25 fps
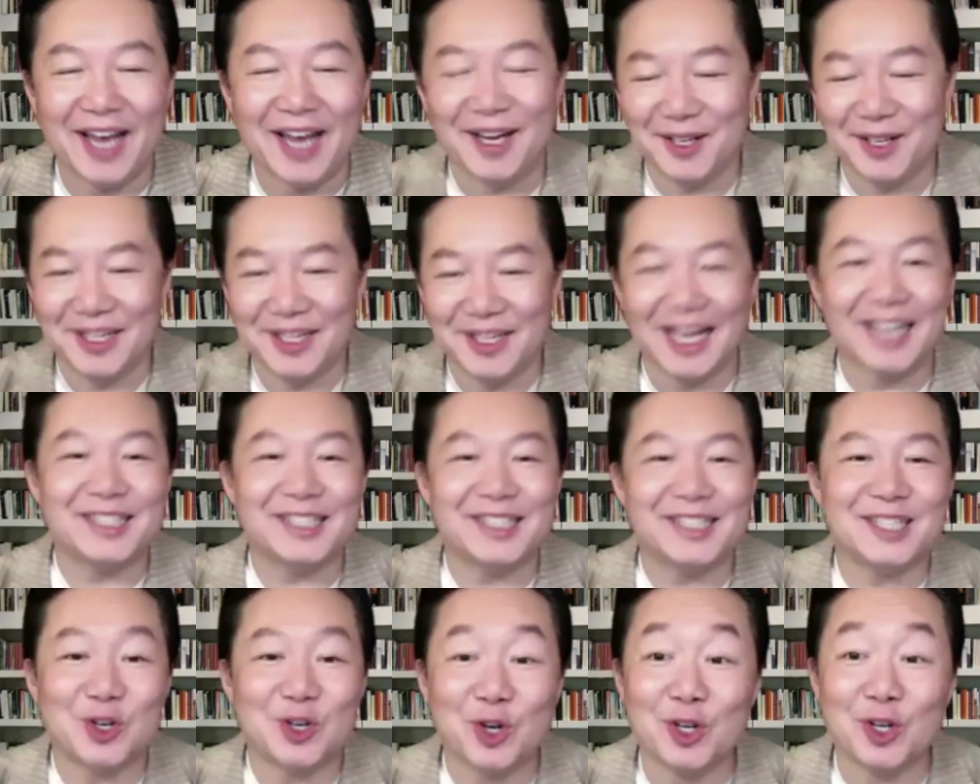that's a
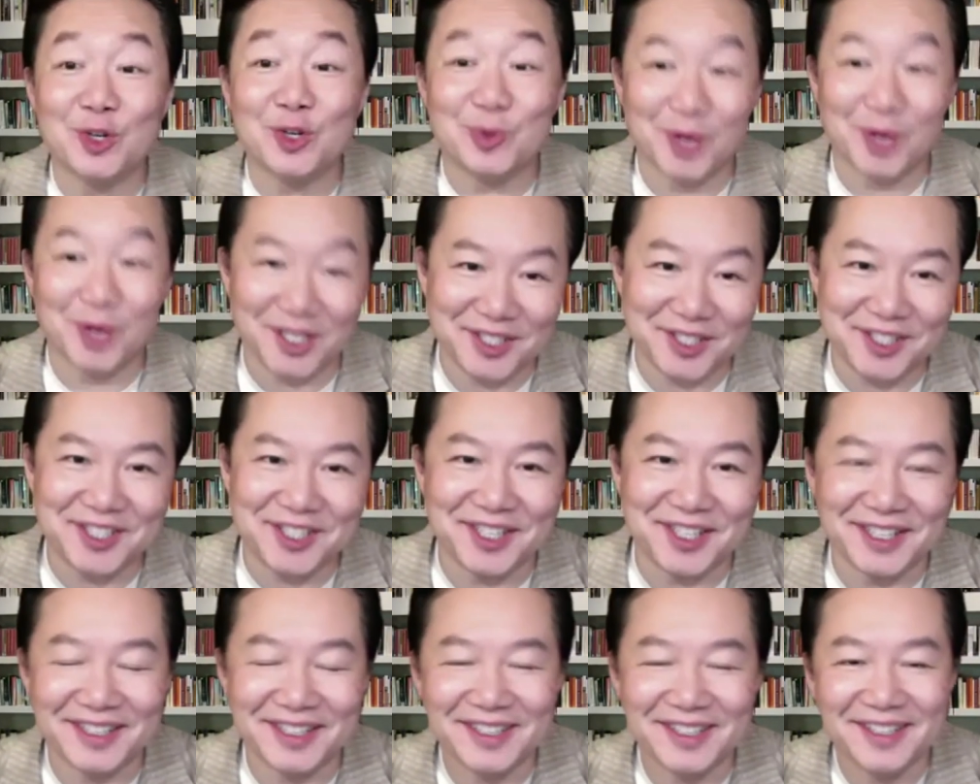good question,
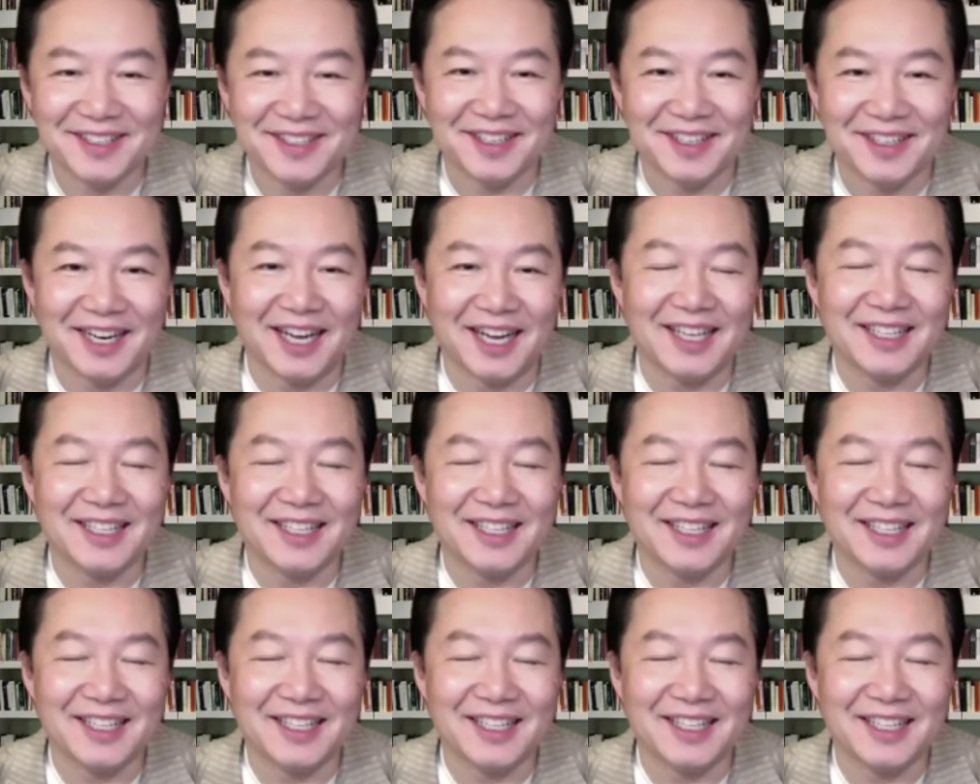right?